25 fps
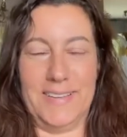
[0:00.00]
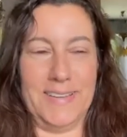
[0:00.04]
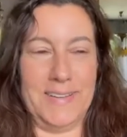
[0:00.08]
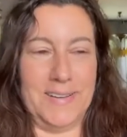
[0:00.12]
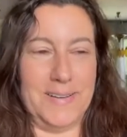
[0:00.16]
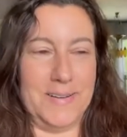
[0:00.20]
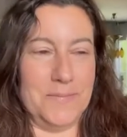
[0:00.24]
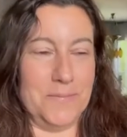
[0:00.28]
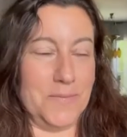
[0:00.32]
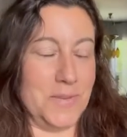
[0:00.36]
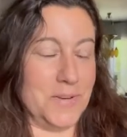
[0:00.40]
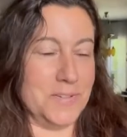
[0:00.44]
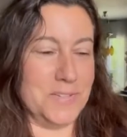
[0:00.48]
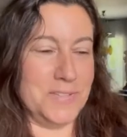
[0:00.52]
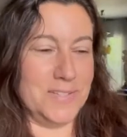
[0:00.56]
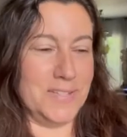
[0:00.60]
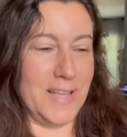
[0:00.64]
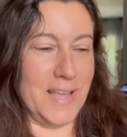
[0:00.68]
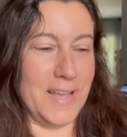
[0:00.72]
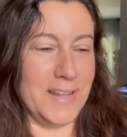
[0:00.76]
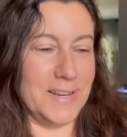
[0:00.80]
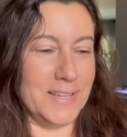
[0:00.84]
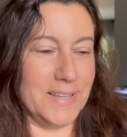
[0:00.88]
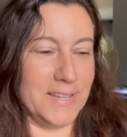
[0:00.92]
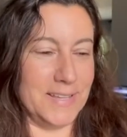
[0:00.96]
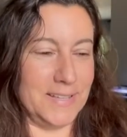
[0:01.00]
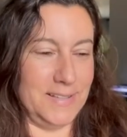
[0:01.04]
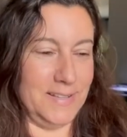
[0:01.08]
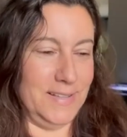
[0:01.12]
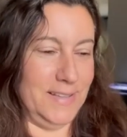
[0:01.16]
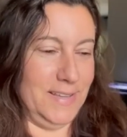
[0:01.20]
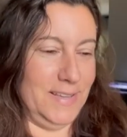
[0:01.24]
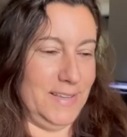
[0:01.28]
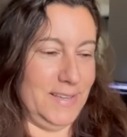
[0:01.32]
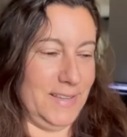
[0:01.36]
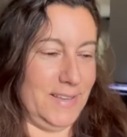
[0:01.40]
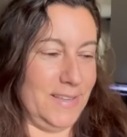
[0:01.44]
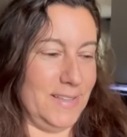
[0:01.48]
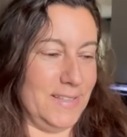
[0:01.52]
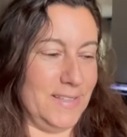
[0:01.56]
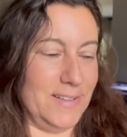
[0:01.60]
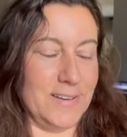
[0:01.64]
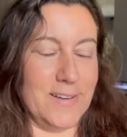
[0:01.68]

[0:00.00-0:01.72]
or standing in the